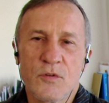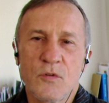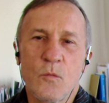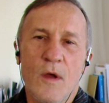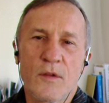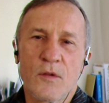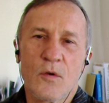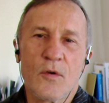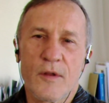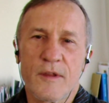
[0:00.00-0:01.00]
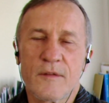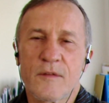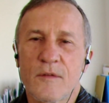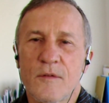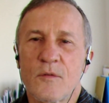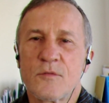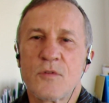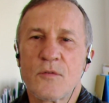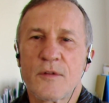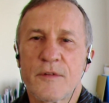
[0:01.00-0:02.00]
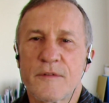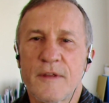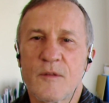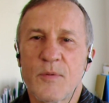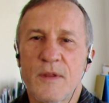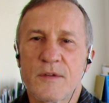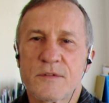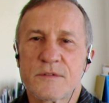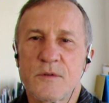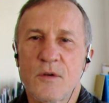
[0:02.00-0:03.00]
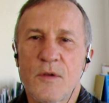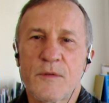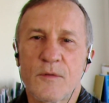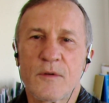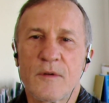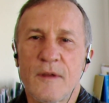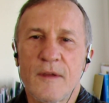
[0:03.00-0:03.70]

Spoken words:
You want your audience who don't understand Spanish to also